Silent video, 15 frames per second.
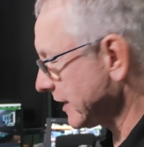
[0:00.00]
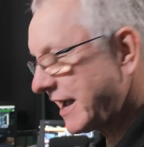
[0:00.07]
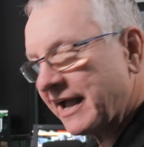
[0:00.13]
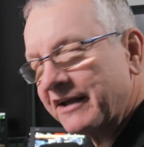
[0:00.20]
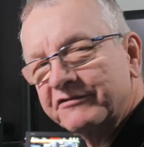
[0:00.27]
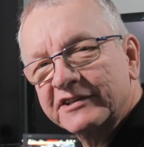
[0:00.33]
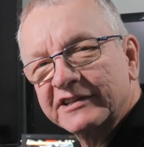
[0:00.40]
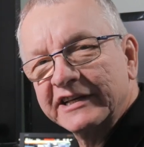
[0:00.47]
I
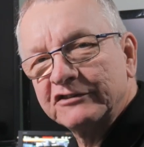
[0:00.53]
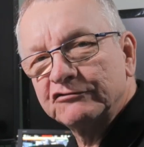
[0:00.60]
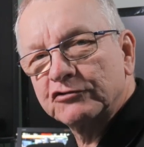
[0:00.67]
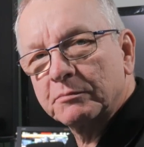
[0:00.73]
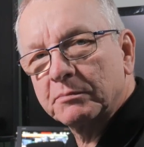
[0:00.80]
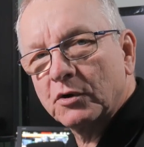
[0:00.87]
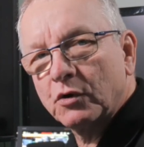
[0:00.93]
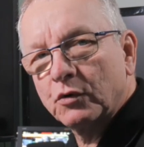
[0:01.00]
have seen
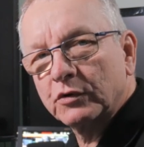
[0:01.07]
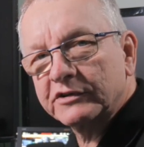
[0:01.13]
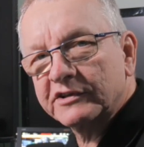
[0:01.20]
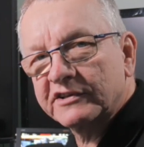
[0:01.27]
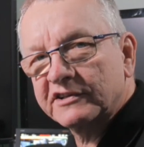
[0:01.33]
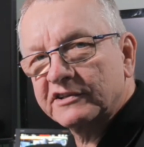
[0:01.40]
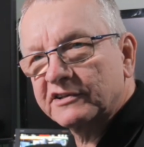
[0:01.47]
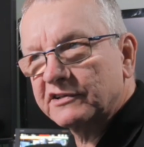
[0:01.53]

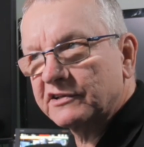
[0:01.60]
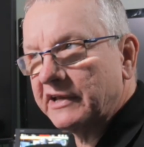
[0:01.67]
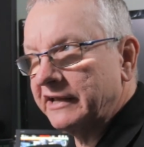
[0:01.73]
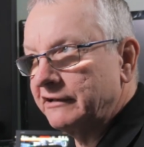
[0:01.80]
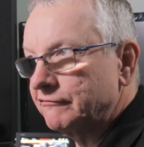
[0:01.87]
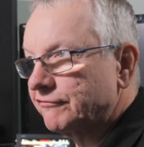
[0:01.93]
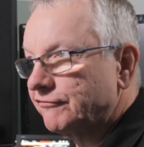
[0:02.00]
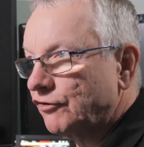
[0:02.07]
reports
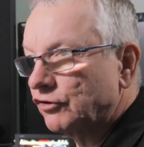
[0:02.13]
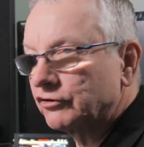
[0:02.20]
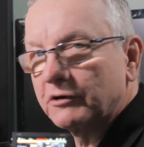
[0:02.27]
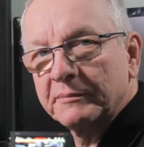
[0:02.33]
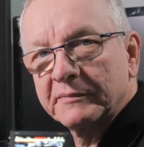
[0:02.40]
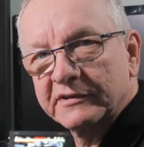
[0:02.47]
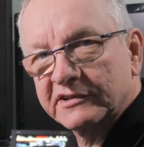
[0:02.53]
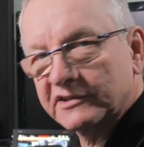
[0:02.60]
in
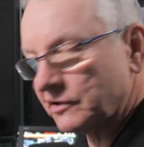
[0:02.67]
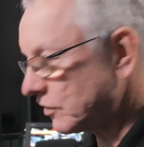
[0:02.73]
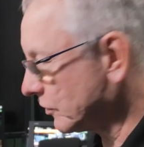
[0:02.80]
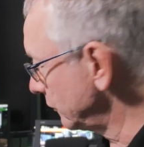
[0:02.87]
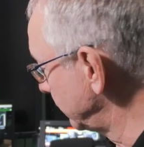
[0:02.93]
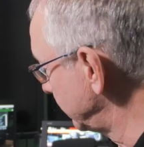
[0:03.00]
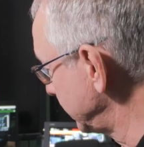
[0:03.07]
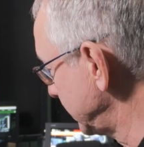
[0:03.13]
forums
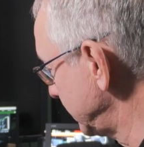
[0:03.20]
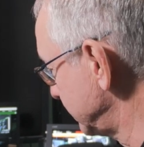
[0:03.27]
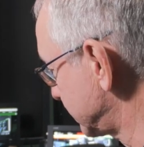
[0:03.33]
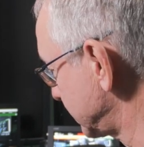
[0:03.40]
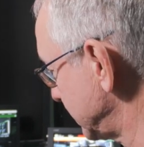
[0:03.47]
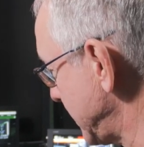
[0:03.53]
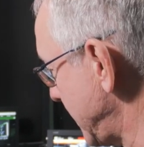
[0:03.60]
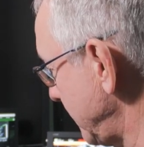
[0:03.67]
on the
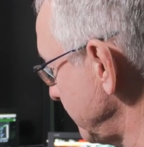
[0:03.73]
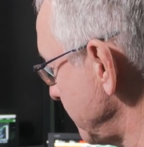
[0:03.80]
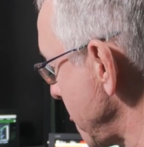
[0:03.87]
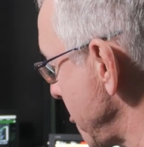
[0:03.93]
internet